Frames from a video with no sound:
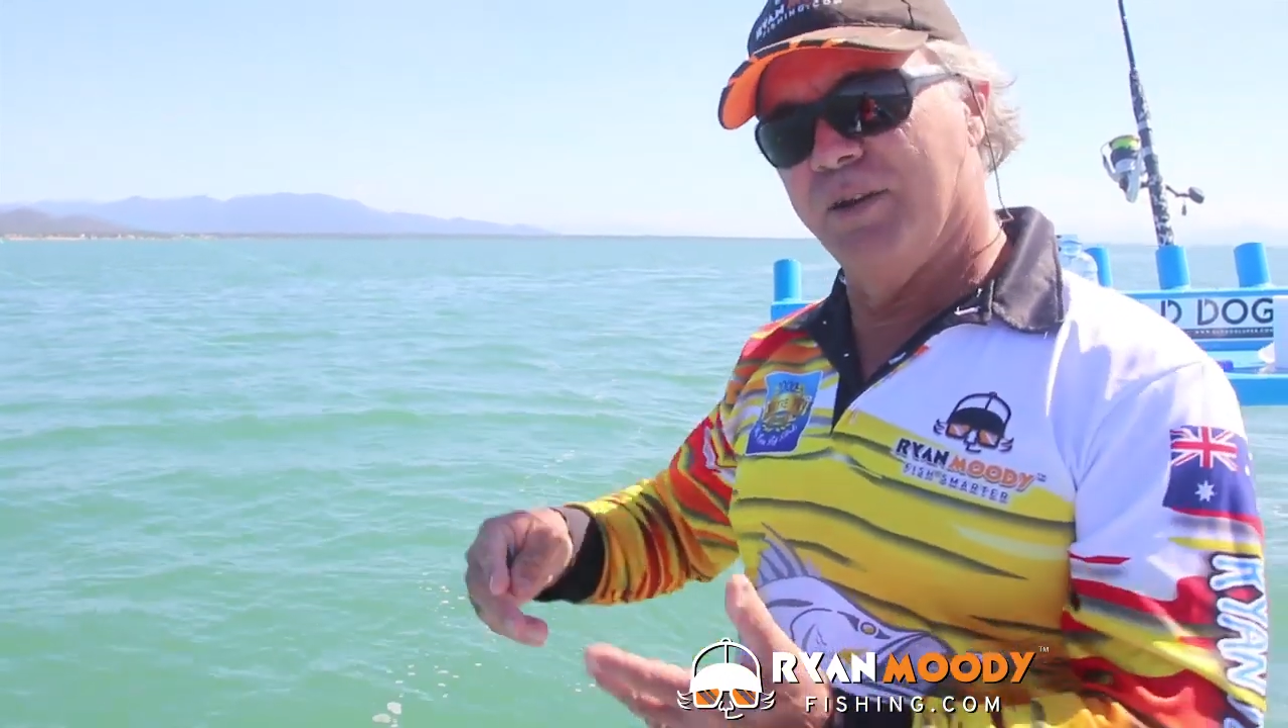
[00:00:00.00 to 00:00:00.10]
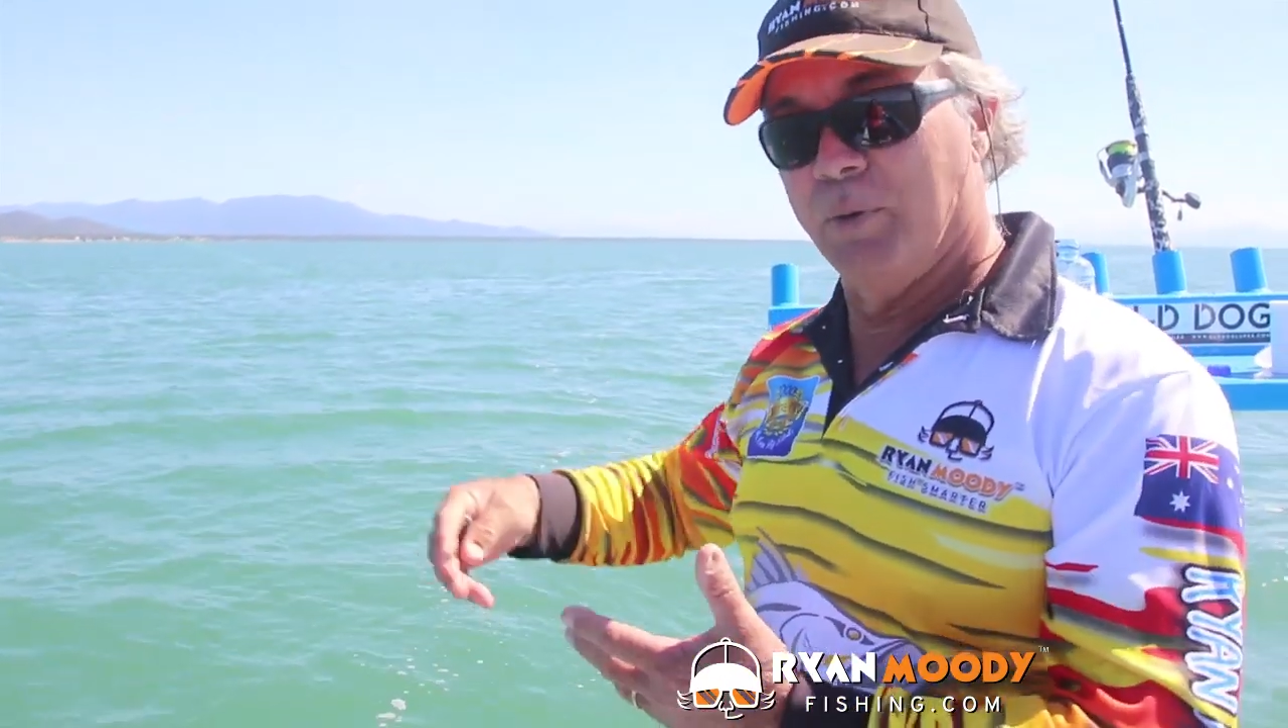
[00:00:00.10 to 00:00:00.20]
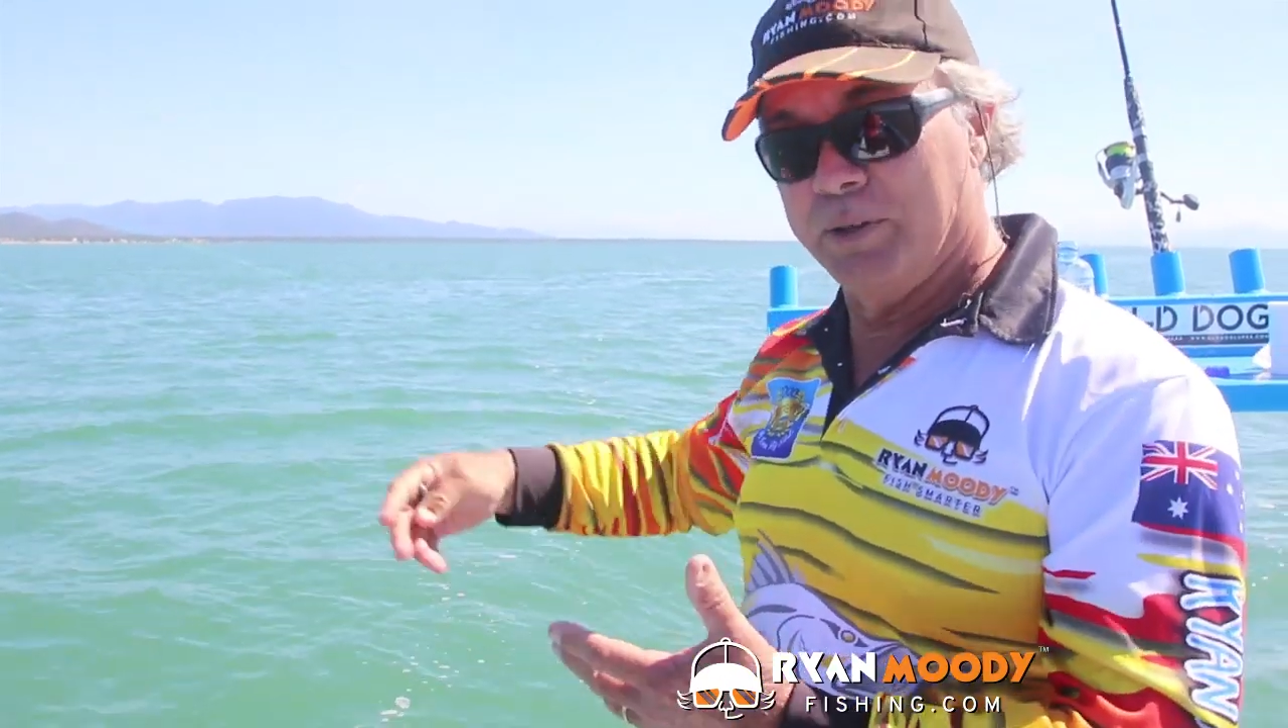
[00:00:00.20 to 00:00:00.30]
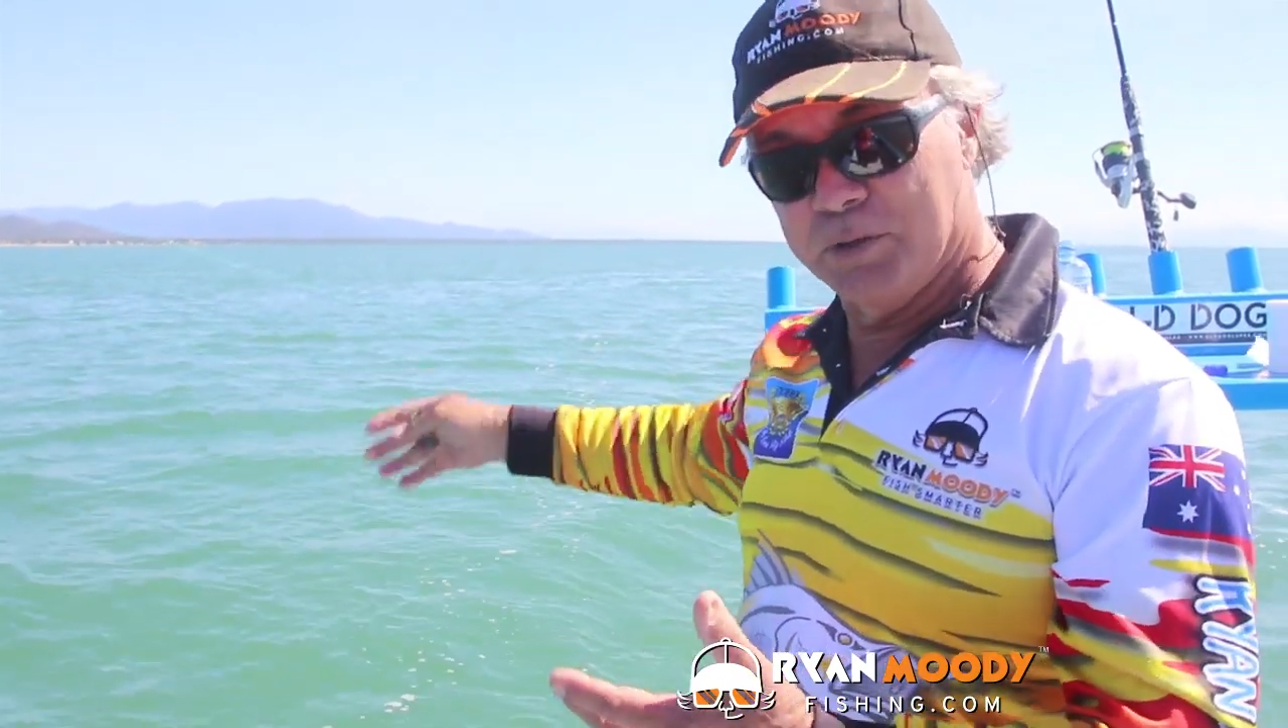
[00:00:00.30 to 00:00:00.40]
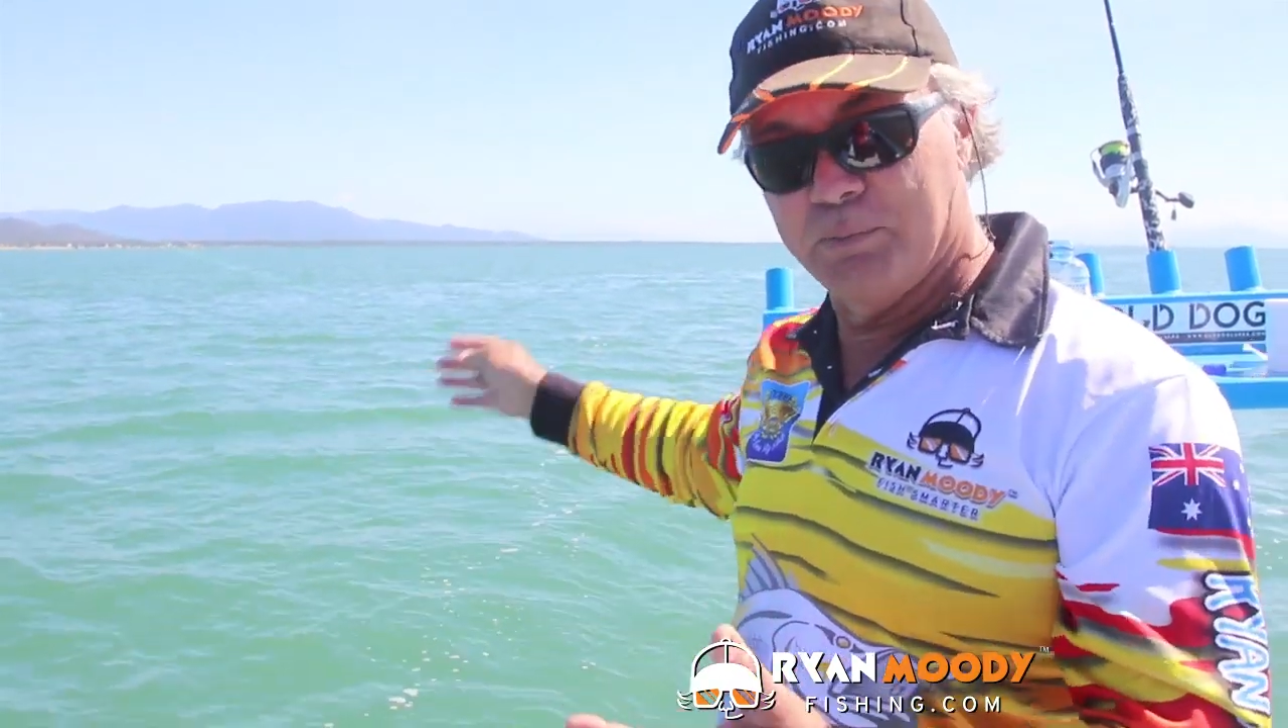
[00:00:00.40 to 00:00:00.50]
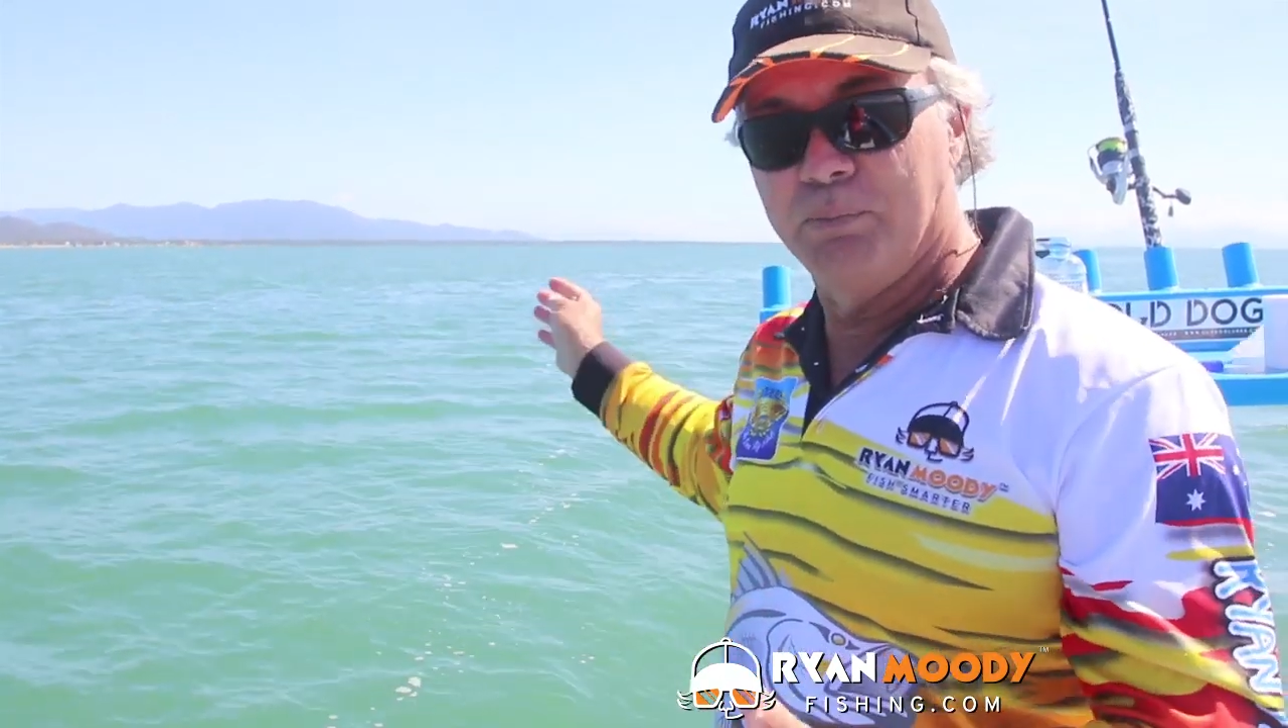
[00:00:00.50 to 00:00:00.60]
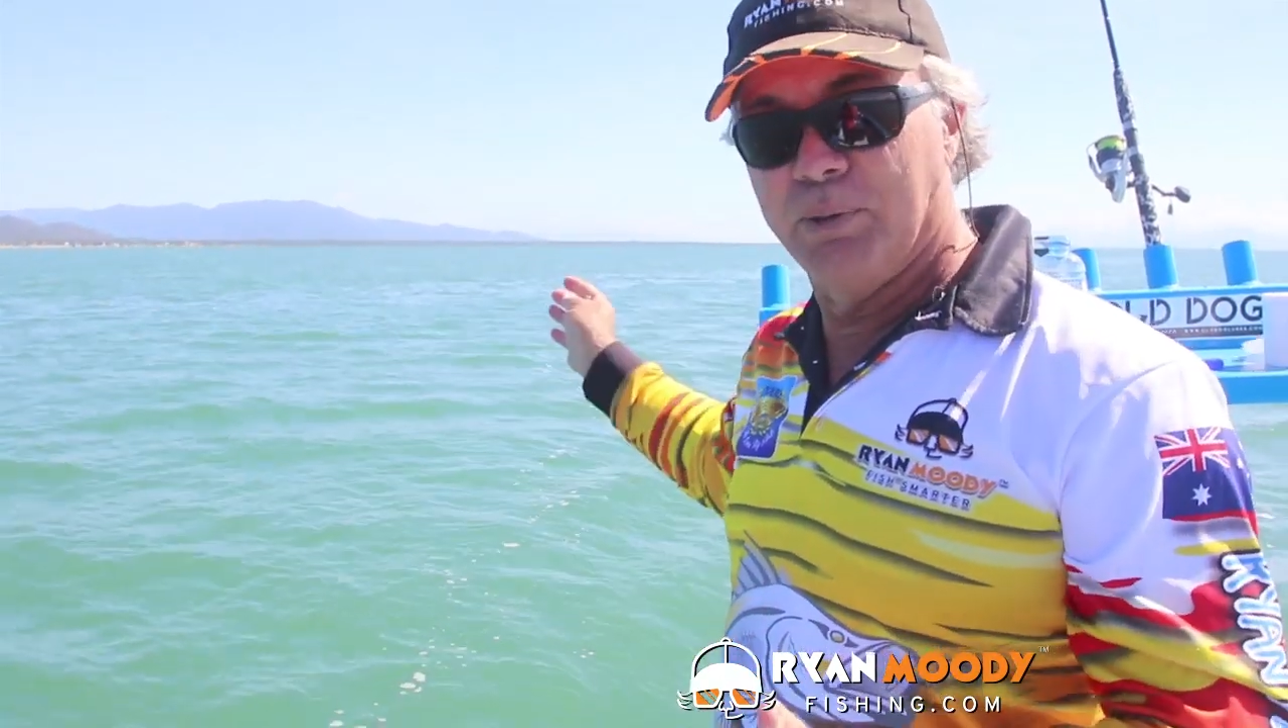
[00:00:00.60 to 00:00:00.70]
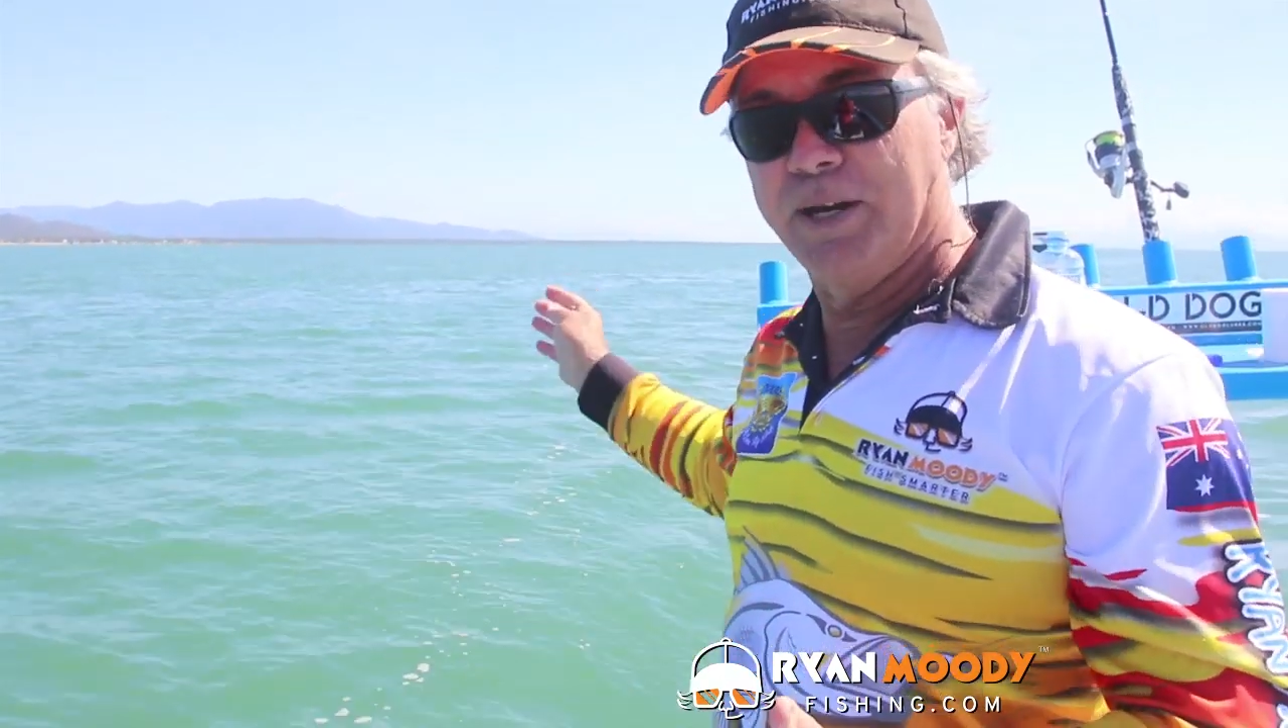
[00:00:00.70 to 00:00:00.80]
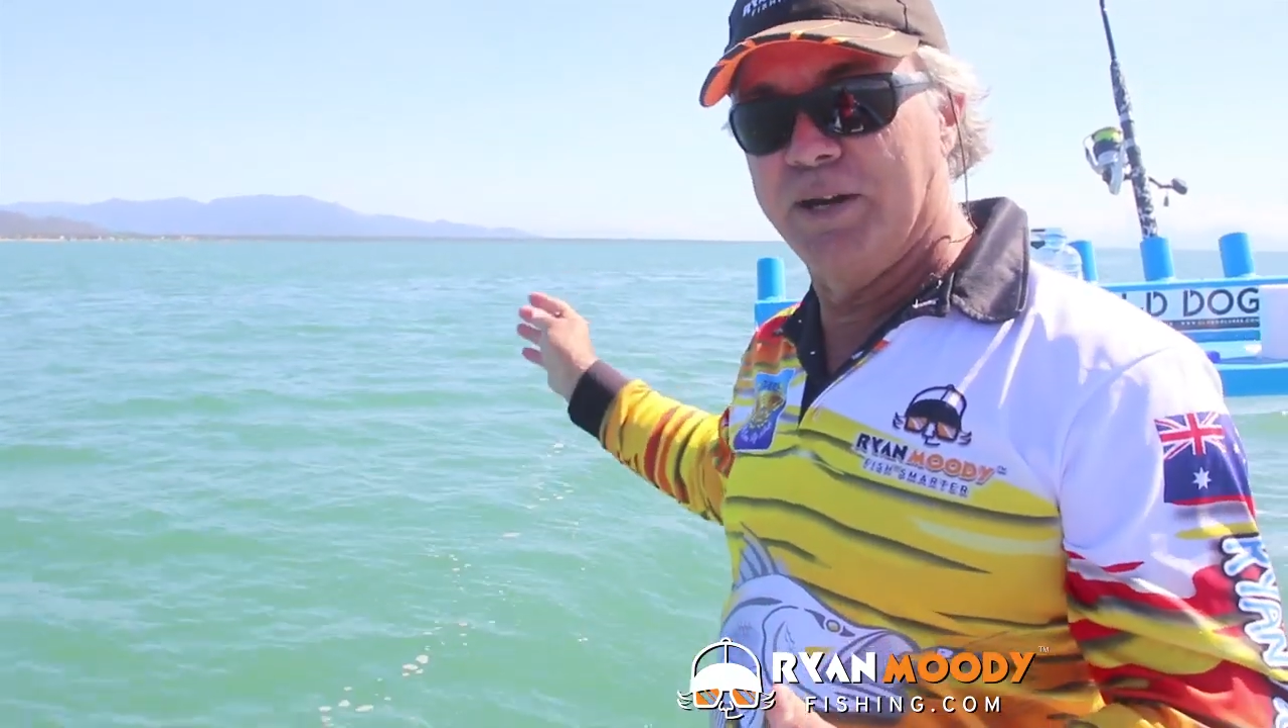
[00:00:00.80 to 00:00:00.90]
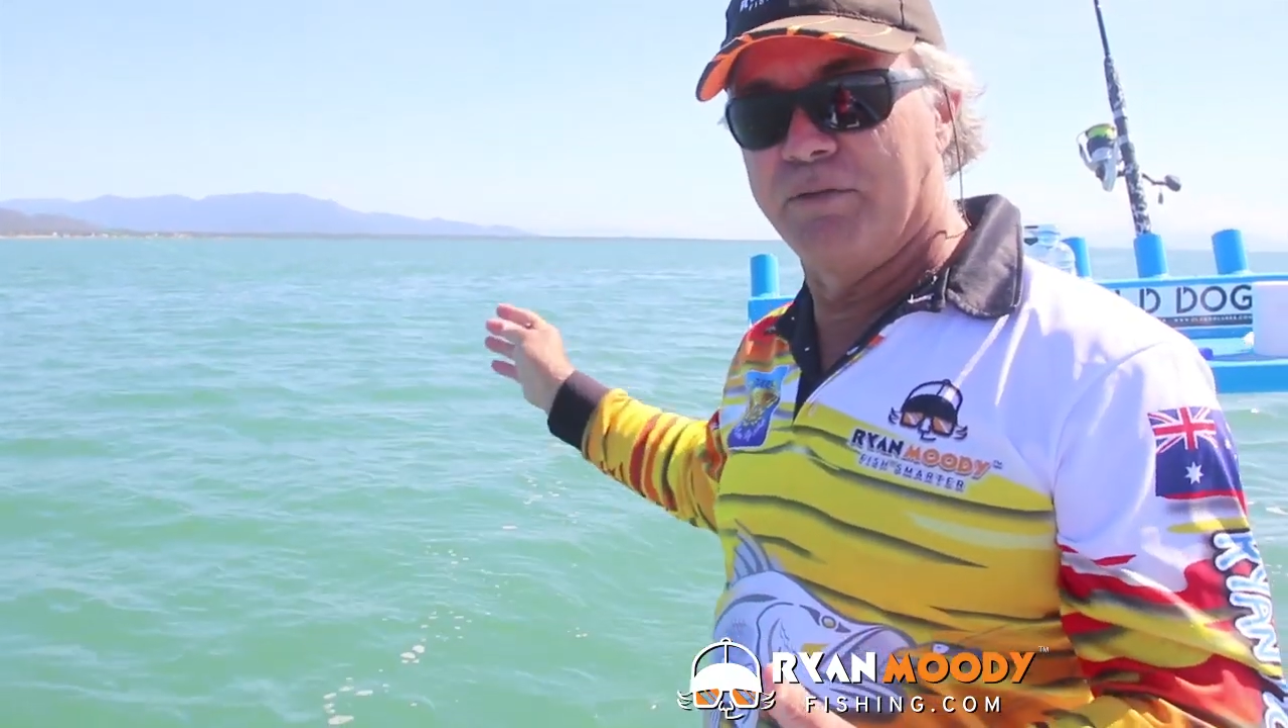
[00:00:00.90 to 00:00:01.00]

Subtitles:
when there's plenty